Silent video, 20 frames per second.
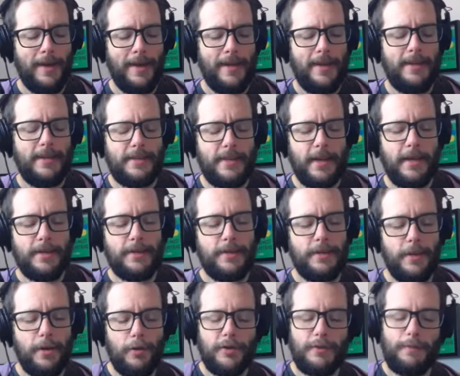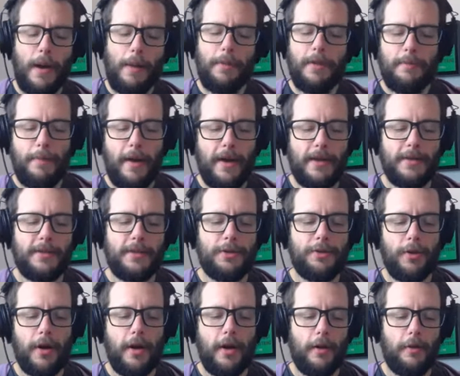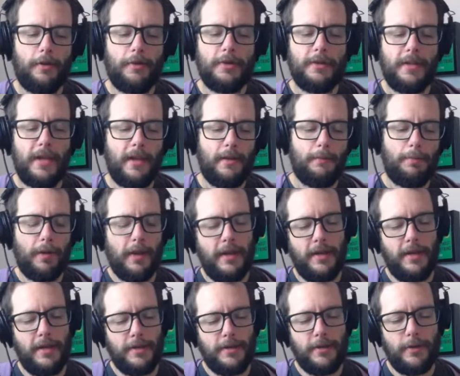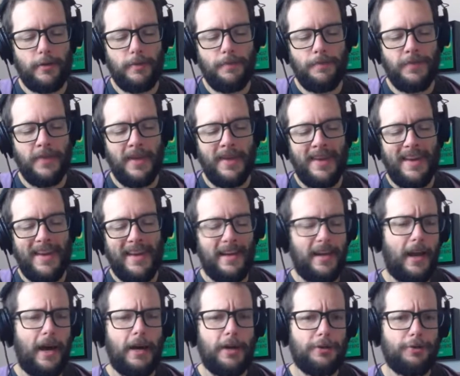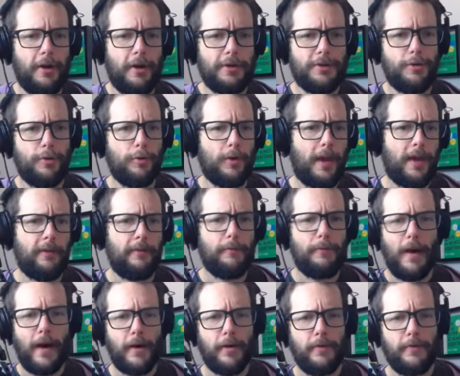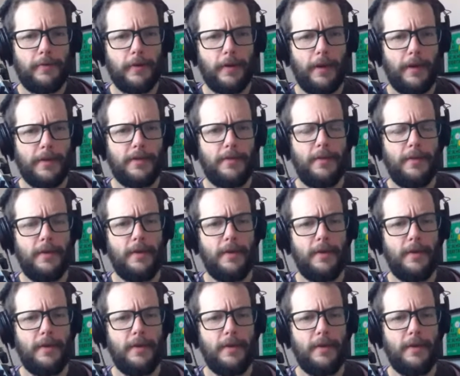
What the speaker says: he says, it's probably best to try and understand Platonism in contrast to a lot of modern philosophy